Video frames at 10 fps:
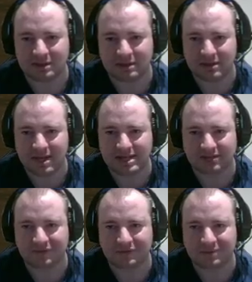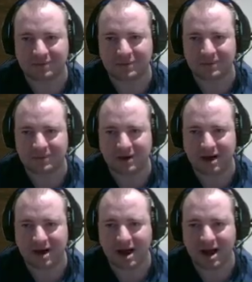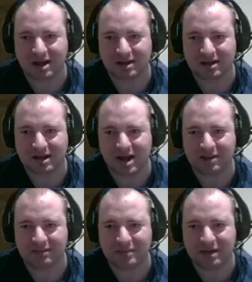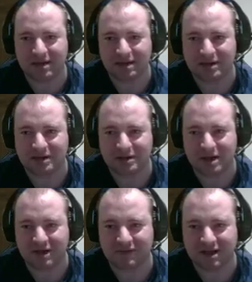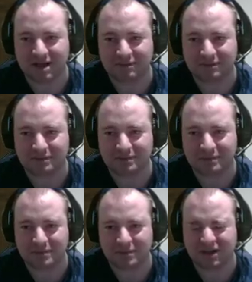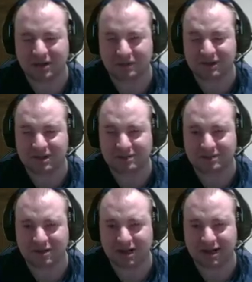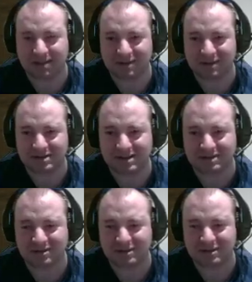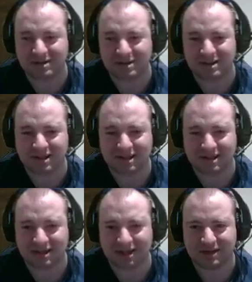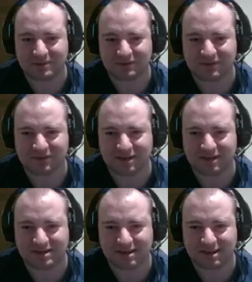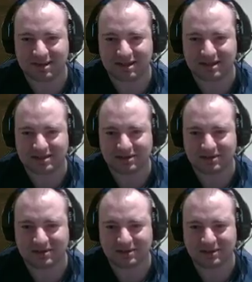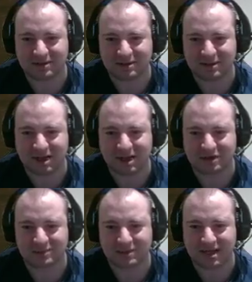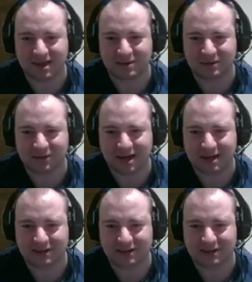There's a few more. I think I won't go for this one here, because this one can kill you very easily, so I opted out of that.